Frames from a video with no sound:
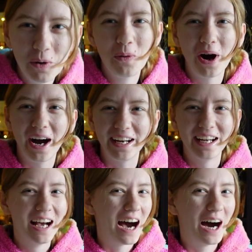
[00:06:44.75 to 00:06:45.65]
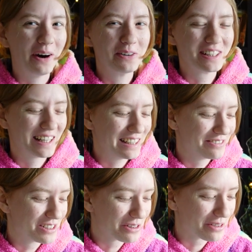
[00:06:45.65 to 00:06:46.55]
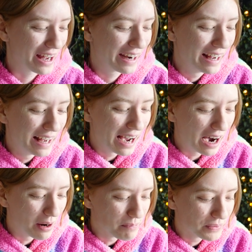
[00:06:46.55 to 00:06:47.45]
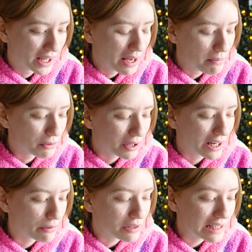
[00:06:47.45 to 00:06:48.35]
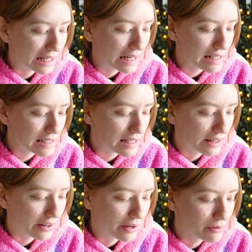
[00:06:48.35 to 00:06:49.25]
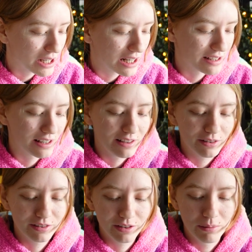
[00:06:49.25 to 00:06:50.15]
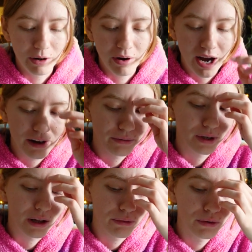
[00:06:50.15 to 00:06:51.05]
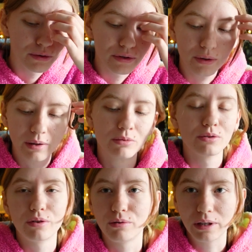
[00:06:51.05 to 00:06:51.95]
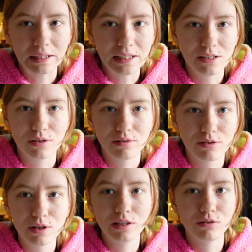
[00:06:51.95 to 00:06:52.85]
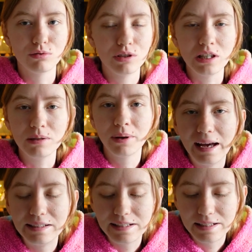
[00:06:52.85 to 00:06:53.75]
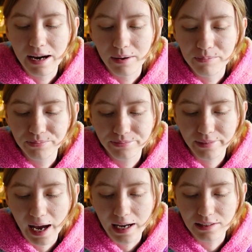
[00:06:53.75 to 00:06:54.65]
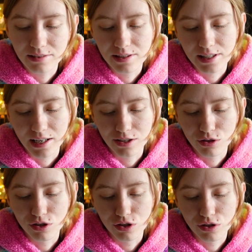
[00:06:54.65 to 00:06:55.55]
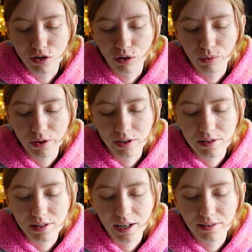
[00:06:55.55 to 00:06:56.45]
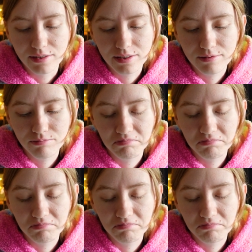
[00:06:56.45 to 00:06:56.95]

Why? How did I even do that? But when I realized, I realized that about halfway through, so I was already in too deep, and I decided to just go with it and